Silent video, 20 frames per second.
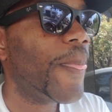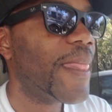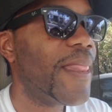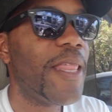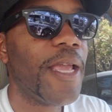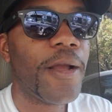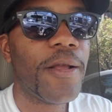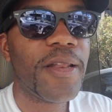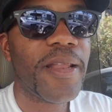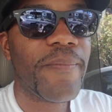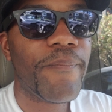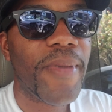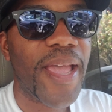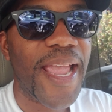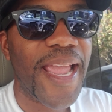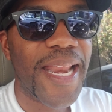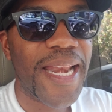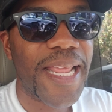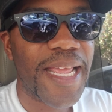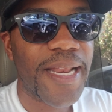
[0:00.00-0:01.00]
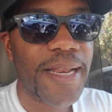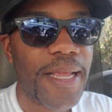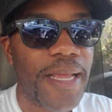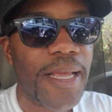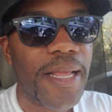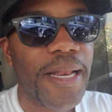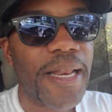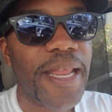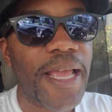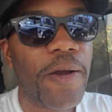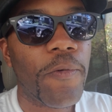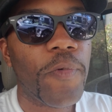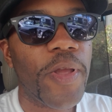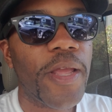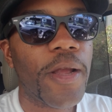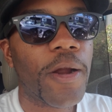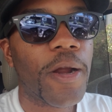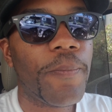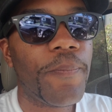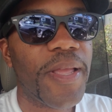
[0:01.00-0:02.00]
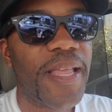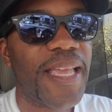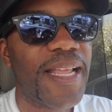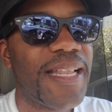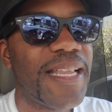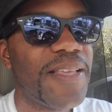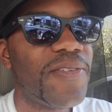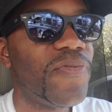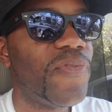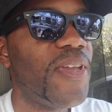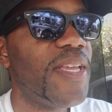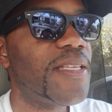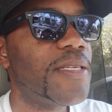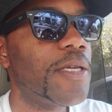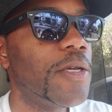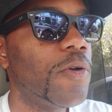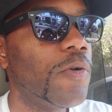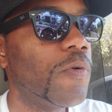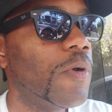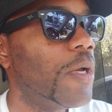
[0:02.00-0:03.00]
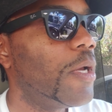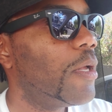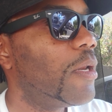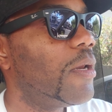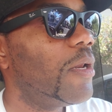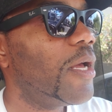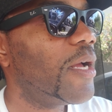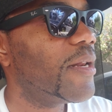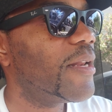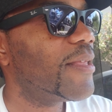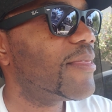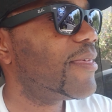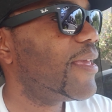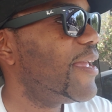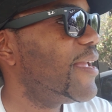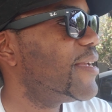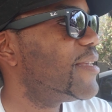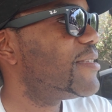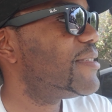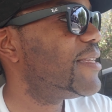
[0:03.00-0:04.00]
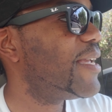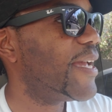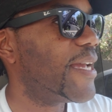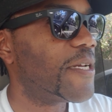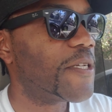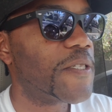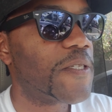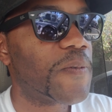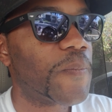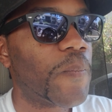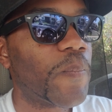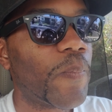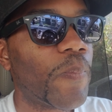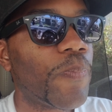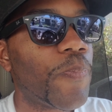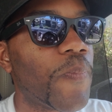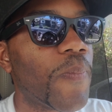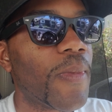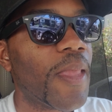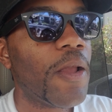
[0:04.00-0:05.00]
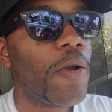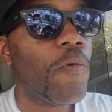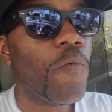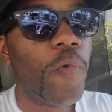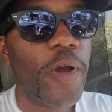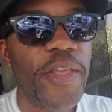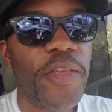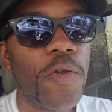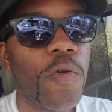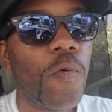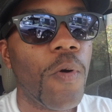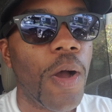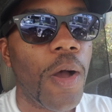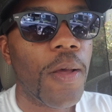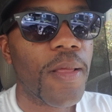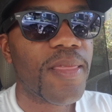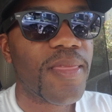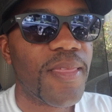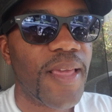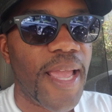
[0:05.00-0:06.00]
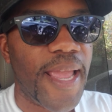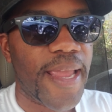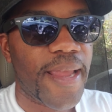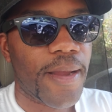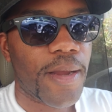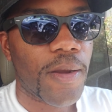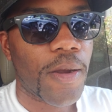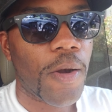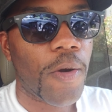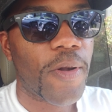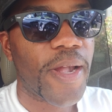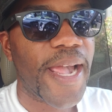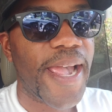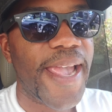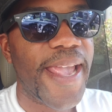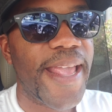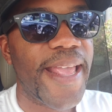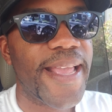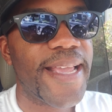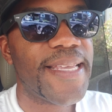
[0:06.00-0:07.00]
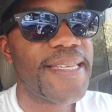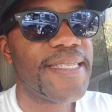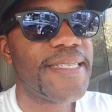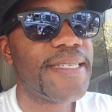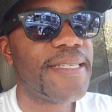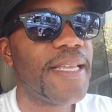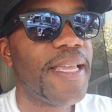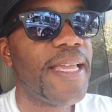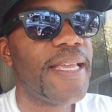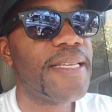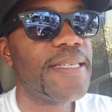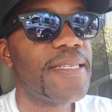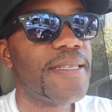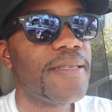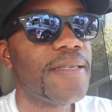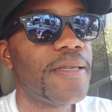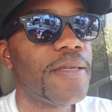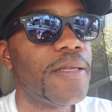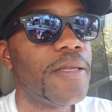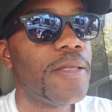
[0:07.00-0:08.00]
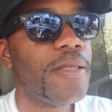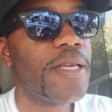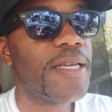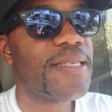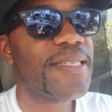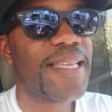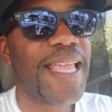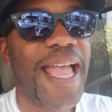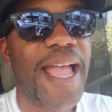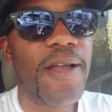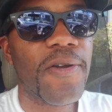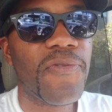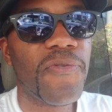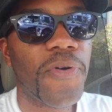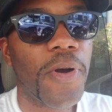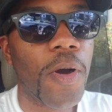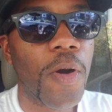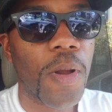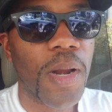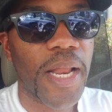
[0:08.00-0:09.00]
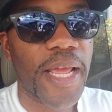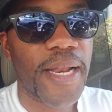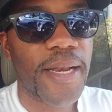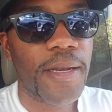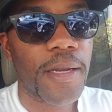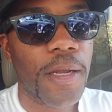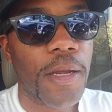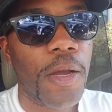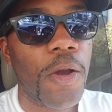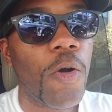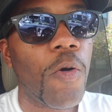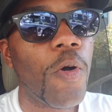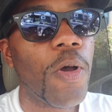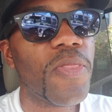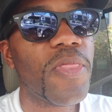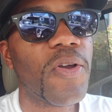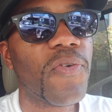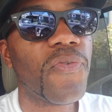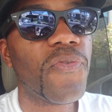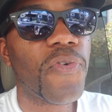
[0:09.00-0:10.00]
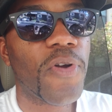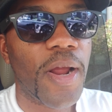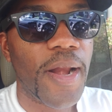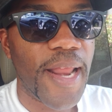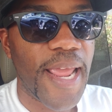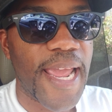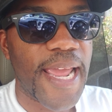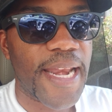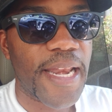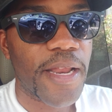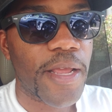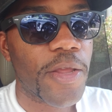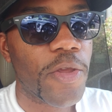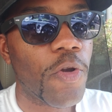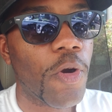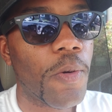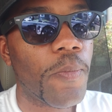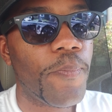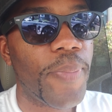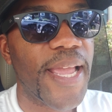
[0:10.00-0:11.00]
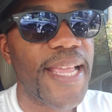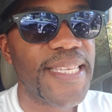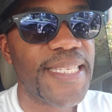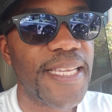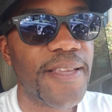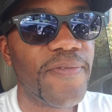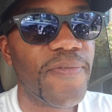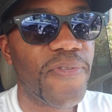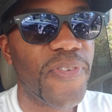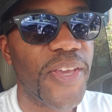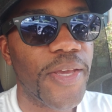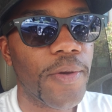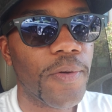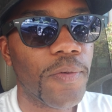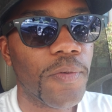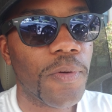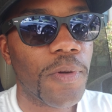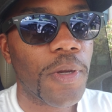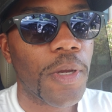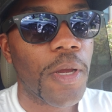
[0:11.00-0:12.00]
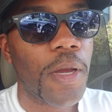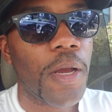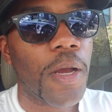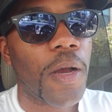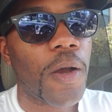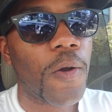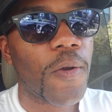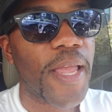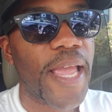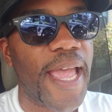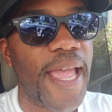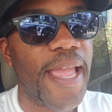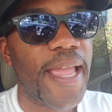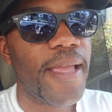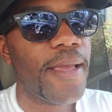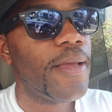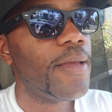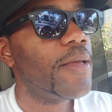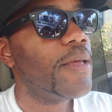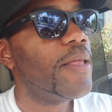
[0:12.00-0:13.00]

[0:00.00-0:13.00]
they're demanding that we hurry up and get this V2. Look, the thing is this what you all think, okay, is is the sky falling on the front end, your basic view, okay,